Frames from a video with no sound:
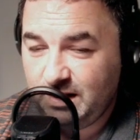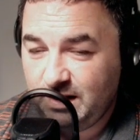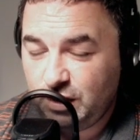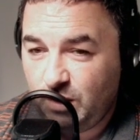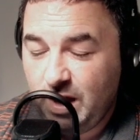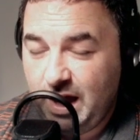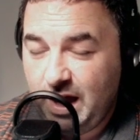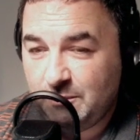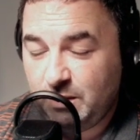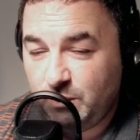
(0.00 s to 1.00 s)

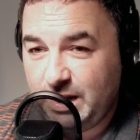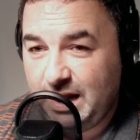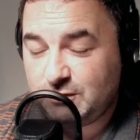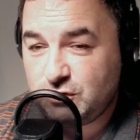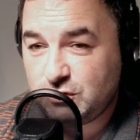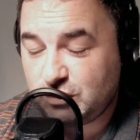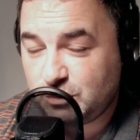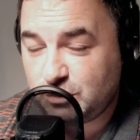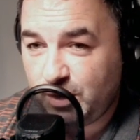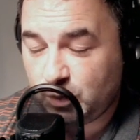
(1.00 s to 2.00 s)
And we'll have to just
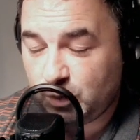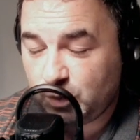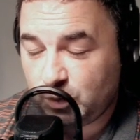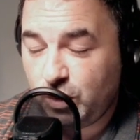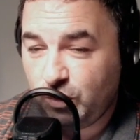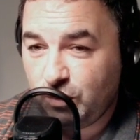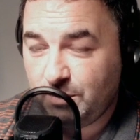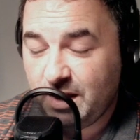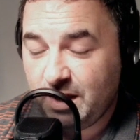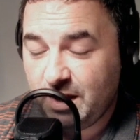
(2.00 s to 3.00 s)
aspire to one
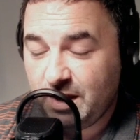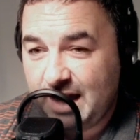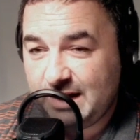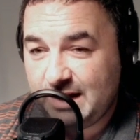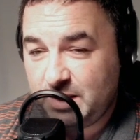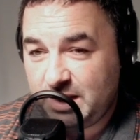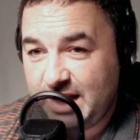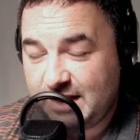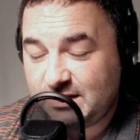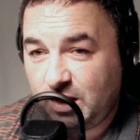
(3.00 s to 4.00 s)
club, and if we can
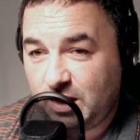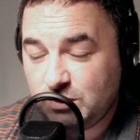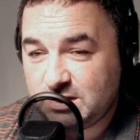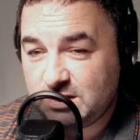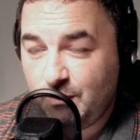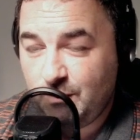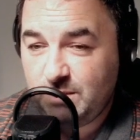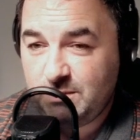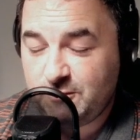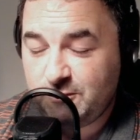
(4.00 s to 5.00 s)
get close to them,
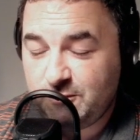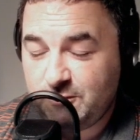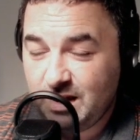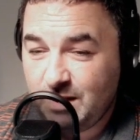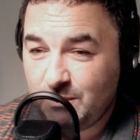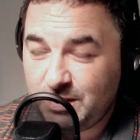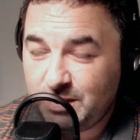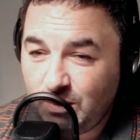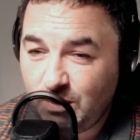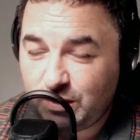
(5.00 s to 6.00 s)
we'll be fine. But
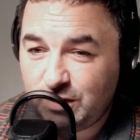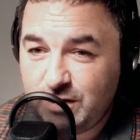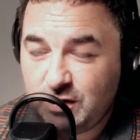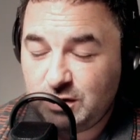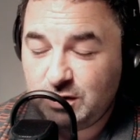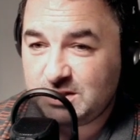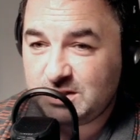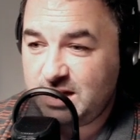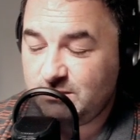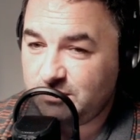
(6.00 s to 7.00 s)
now they're looking around them and they're
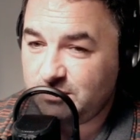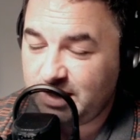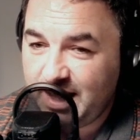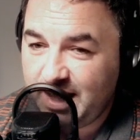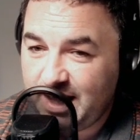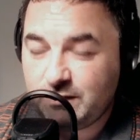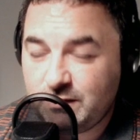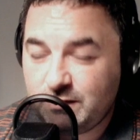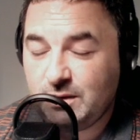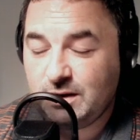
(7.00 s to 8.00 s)
saying, fucking hell,
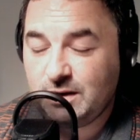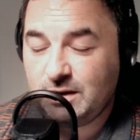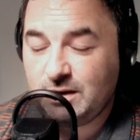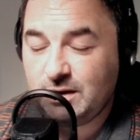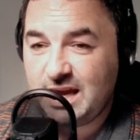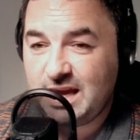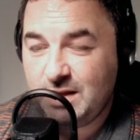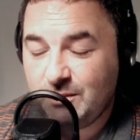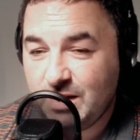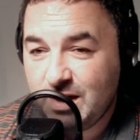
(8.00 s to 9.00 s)
Liverpool are doing the same
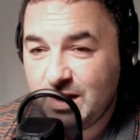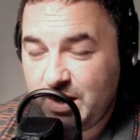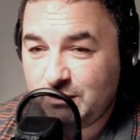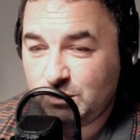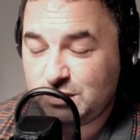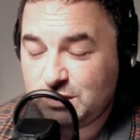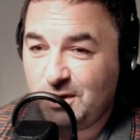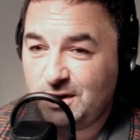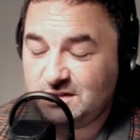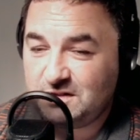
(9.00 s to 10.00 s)
now. We have to
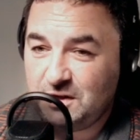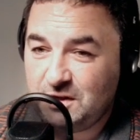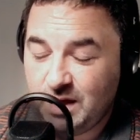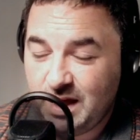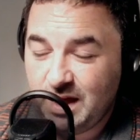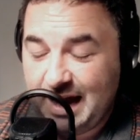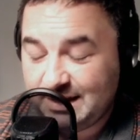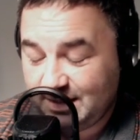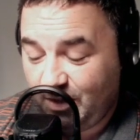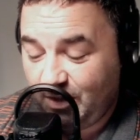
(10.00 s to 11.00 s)
aspire to 2.
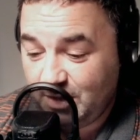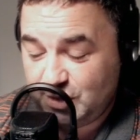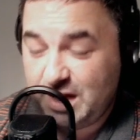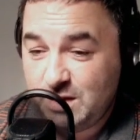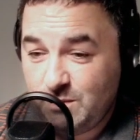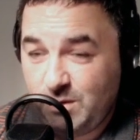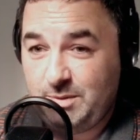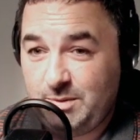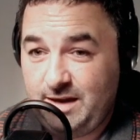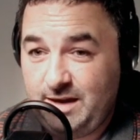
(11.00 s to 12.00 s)
And I genuinely
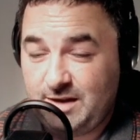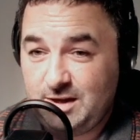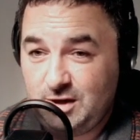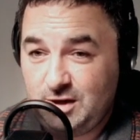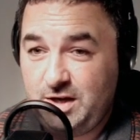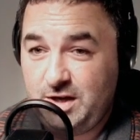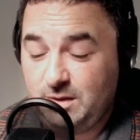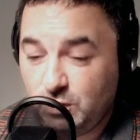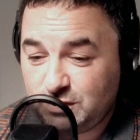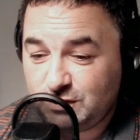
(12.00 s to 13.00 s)
believe that United,
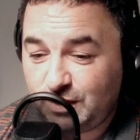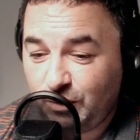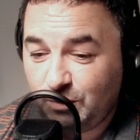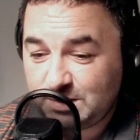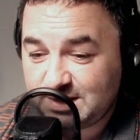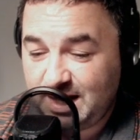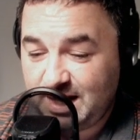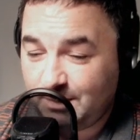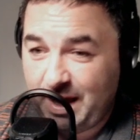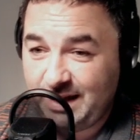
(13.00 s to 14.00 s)
amongst other clubs, are
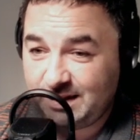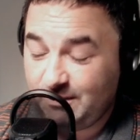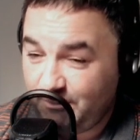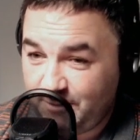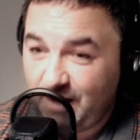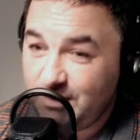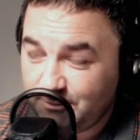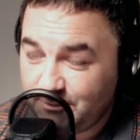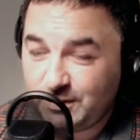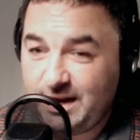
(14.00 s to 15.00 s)
starting to panic very
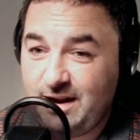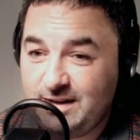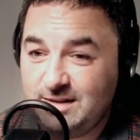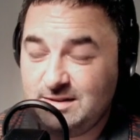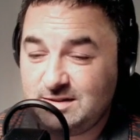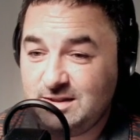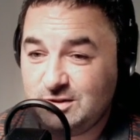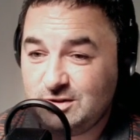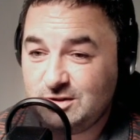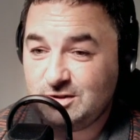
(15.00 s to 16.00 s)
fucking early in this
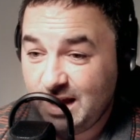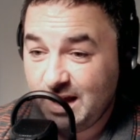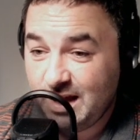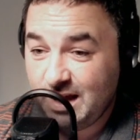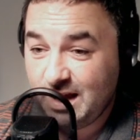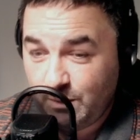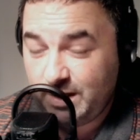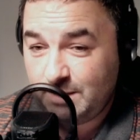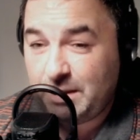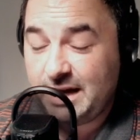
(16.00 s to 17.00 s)
season, Chris.
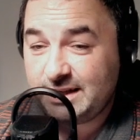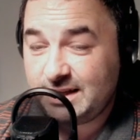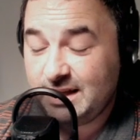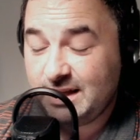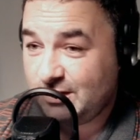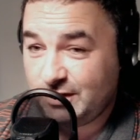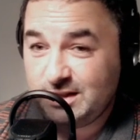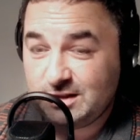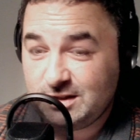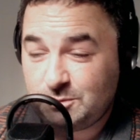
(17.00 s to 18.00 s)
Genuinely panic. They're
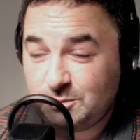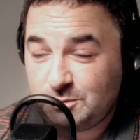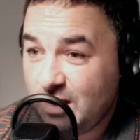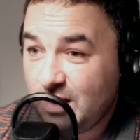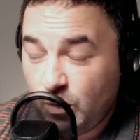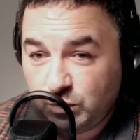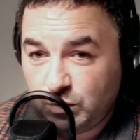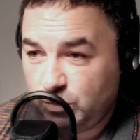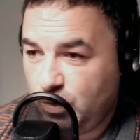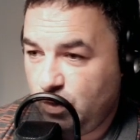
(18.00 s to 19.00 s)
in a spin.
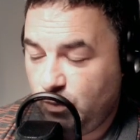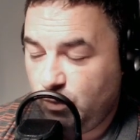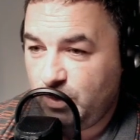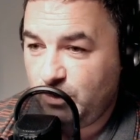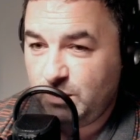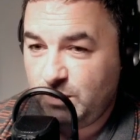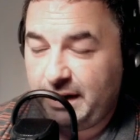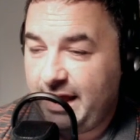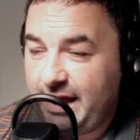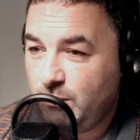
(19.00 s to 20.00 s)
Who do we
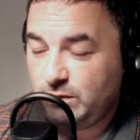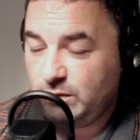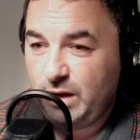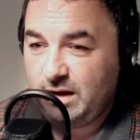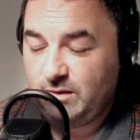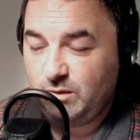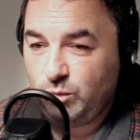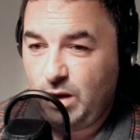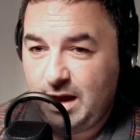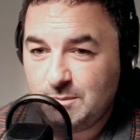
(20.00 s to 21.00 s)
play?
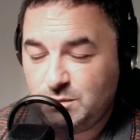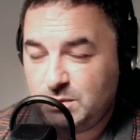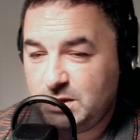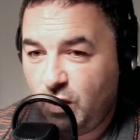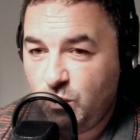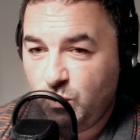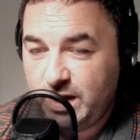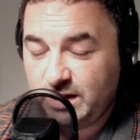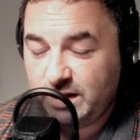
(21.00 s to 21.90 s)
What happens if we don't win?